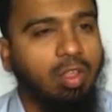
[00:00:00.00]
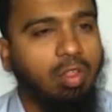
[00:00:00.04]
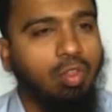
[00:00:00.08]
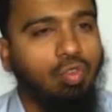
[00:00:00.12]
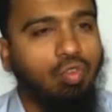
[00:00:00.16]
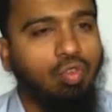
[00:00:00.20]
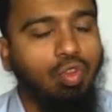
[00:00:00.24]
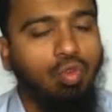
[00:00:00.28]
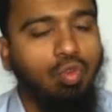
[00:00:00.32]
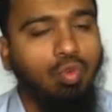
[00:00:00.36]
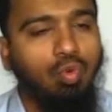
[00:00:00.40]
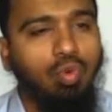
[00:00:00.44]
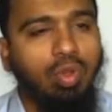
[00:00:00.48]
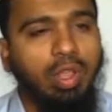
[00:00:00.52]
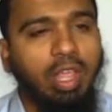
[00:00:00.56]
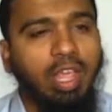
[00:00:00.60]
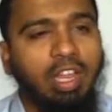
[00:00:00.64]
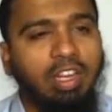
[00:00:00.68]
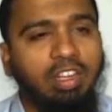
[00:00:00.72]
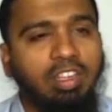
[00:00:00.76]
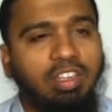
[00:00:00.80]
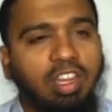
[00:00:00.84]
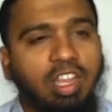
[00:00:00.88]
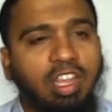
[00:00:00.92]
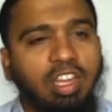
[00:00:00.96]
So you
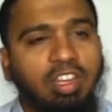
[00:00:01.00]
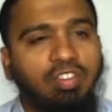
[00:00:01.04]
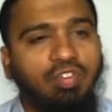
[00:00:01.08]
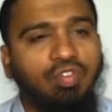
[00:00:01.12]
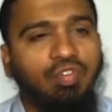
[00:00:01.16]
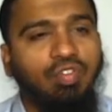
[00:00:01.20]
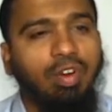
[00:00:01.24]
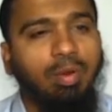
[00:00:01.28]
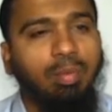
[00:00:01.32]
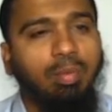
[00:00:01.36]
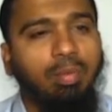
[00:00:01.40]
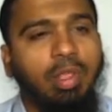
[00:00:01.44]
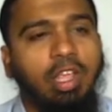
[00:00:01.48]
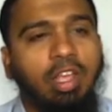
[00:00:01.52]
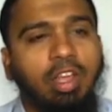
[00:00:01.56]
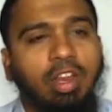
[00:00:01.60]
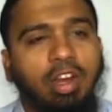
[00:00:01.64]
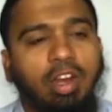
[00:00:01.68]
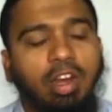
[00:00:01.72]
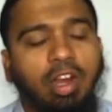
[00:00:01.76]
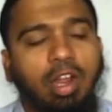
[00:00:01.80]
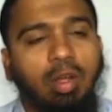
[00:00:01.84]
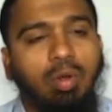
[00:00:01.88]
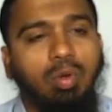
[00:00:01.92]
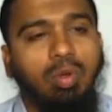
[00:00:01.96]
can change from here
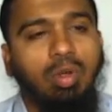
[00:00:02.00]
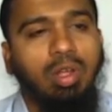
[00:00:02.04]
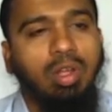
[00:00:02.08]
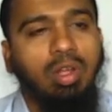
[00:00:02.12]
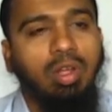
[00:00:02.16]
now.